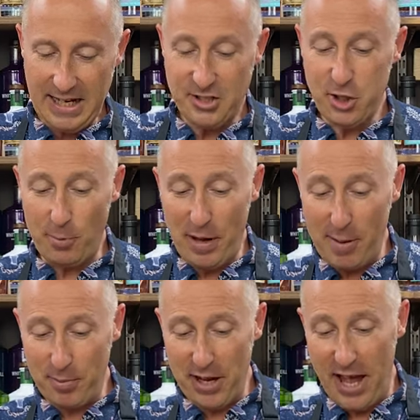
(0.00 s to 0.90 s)
And top
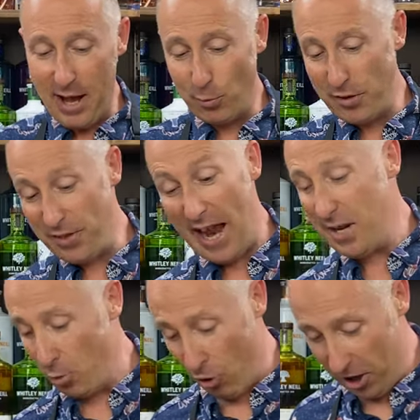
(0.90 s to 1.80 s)
up uh, with
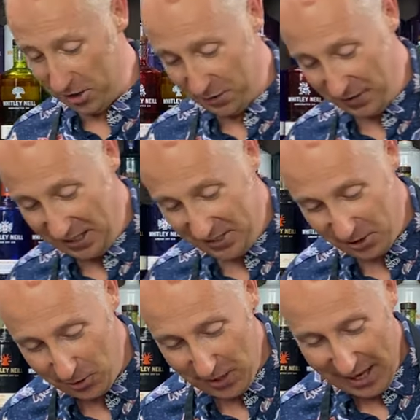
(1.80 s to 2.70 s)
any more ice if you need
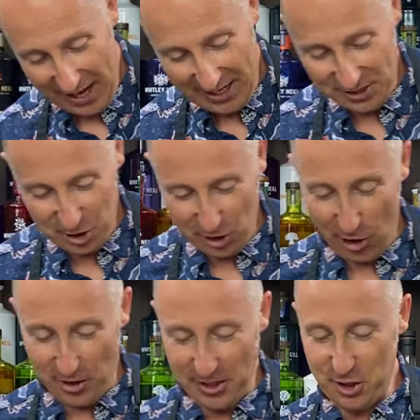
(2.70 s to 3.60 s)
to. And then to
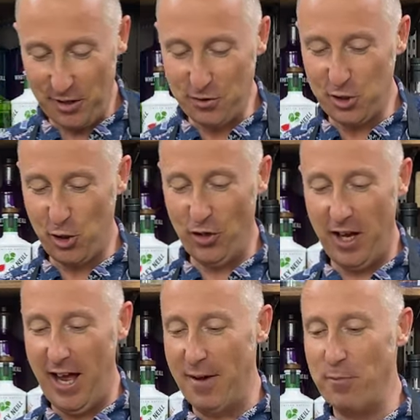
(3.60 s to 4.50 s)
garnish, I've just
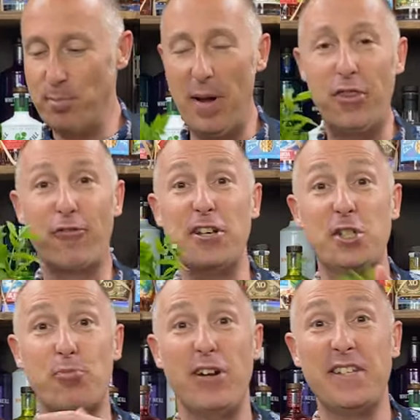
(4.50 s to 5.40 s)
got um, about three
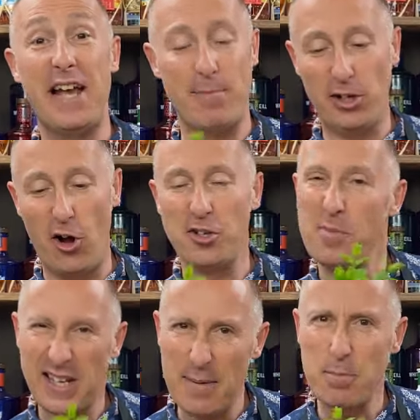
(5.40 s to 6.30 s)
sprigs out of my garden.
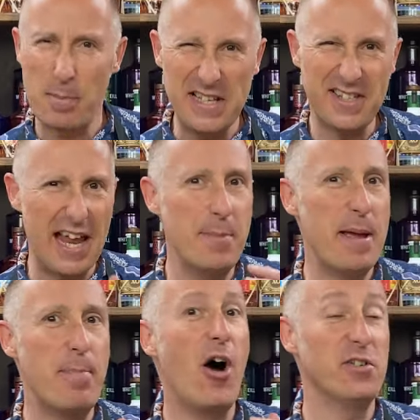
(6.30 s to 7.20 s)
My, my mint's getting a
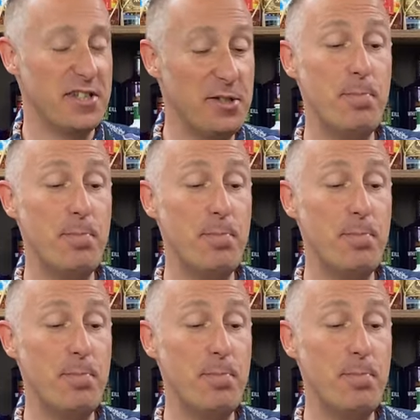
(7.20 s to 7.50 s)
bit past its